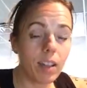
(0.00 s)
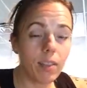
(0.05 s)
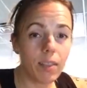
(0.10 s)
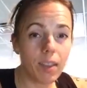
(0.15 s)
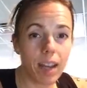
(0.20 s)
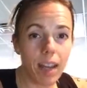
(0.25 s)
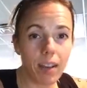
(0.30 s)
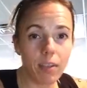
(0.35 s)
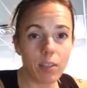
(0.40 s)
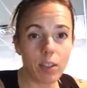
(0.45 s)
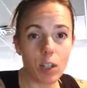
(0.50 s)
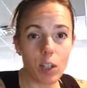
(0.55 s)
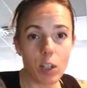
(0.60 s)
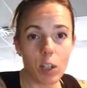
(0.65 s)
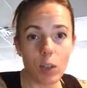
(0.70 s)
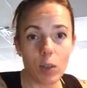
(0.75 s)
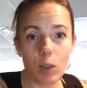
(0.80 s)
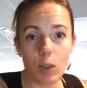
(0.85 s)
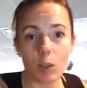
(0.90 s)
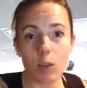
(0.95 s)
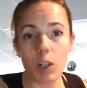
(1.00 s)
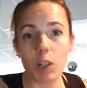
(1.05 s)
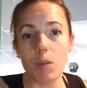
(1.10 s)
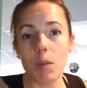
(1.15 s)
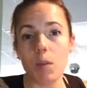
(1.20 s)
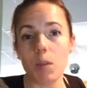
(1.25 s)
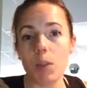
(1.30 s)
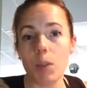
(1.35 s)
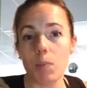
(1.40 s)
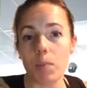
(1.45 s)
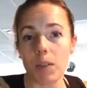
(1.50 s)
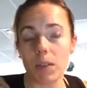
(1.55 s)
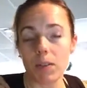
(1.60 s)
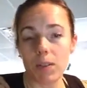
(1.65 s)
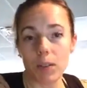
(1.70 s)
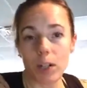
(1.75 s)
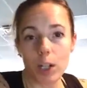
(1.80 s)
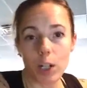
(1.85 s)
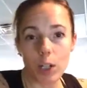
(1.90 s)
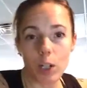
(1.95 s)
If you have to choose, which one would you
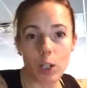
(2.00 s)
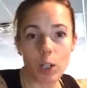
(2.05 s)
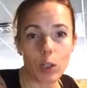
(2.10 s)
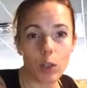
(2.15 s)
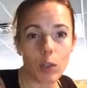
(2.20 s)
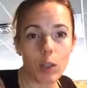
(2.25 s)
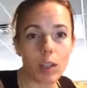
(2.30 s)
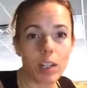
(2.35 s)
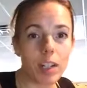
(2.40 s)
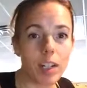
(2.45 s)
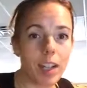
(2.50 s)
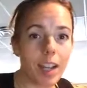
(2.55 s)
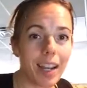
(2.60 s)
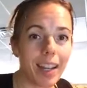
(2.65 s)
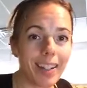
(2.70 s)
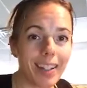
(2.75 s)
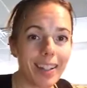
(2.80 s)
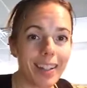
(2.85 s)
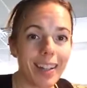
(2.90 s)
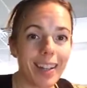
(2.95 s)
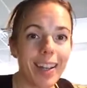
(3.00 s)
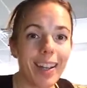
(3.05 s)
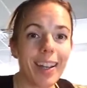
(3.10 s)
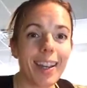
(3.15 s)
prefer to choose to change?